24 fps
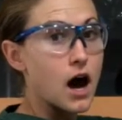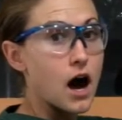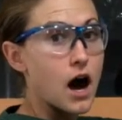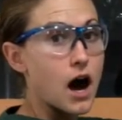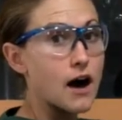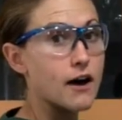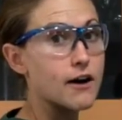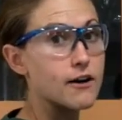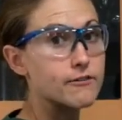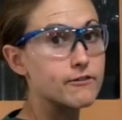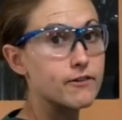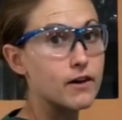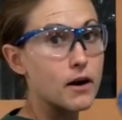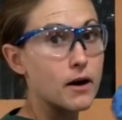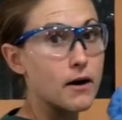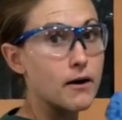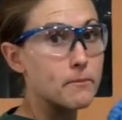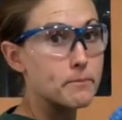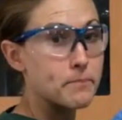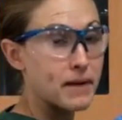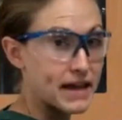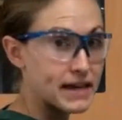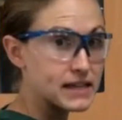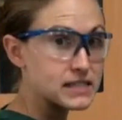of
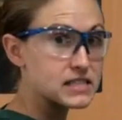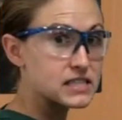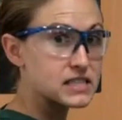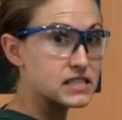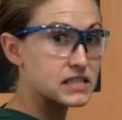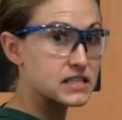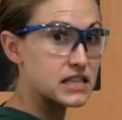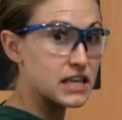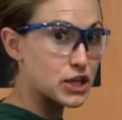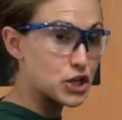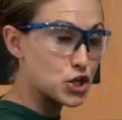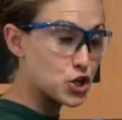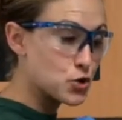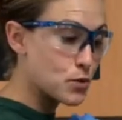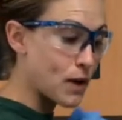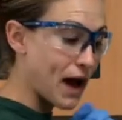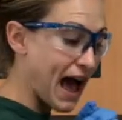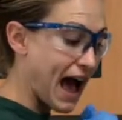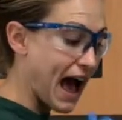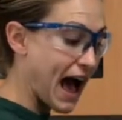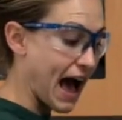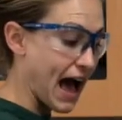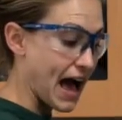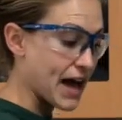base that you
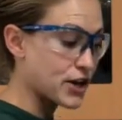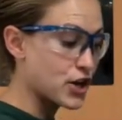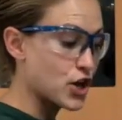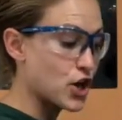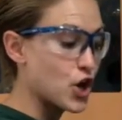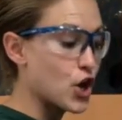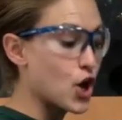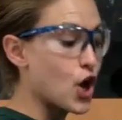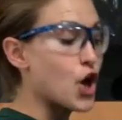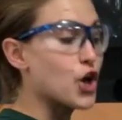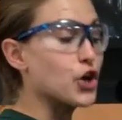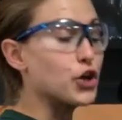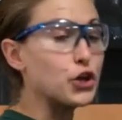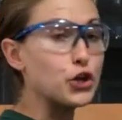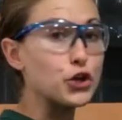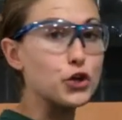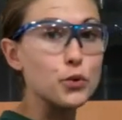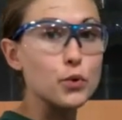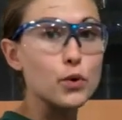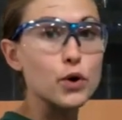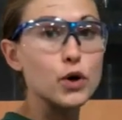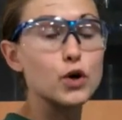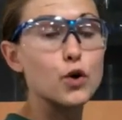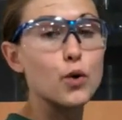add,
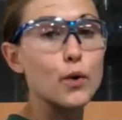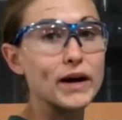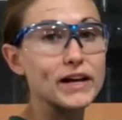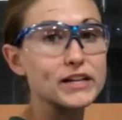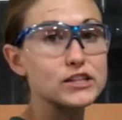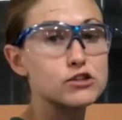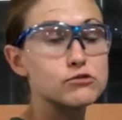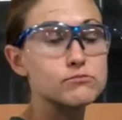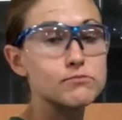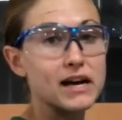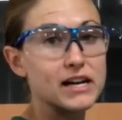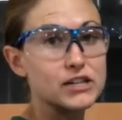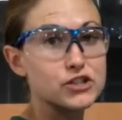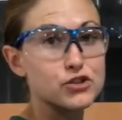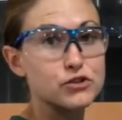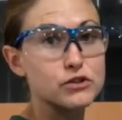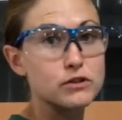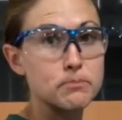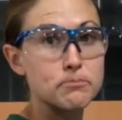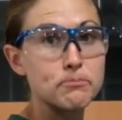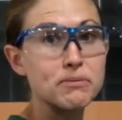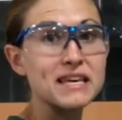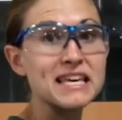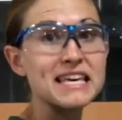you are going to measure
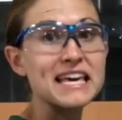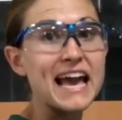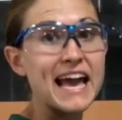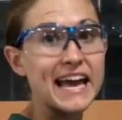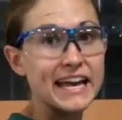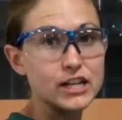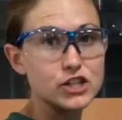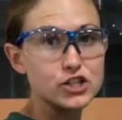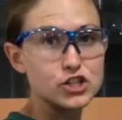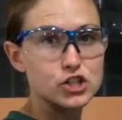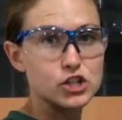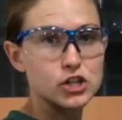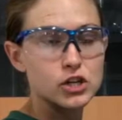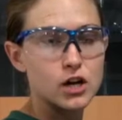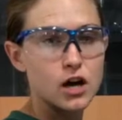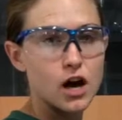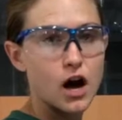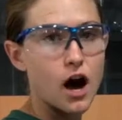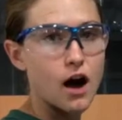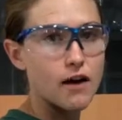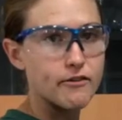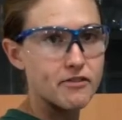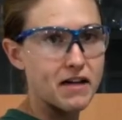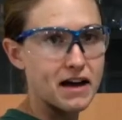the pH
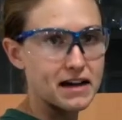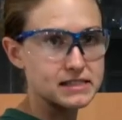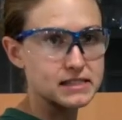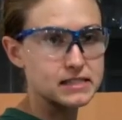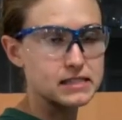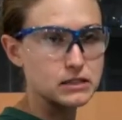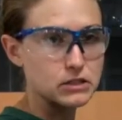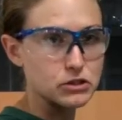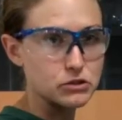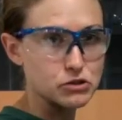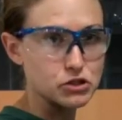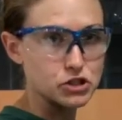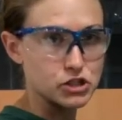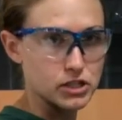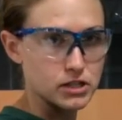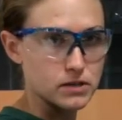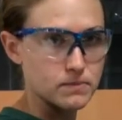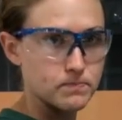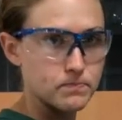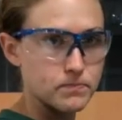of that solution.